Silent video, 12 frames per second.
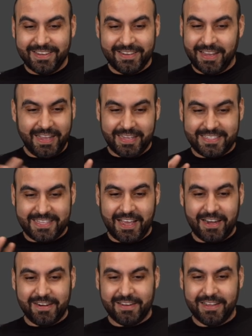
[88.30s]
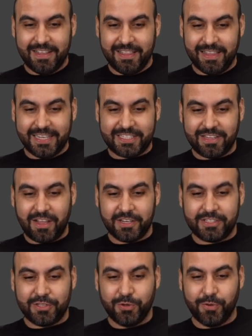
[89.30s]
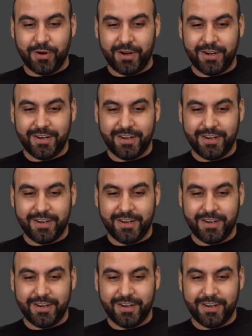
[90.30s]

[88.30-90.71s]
it's done. Let's launch the tour.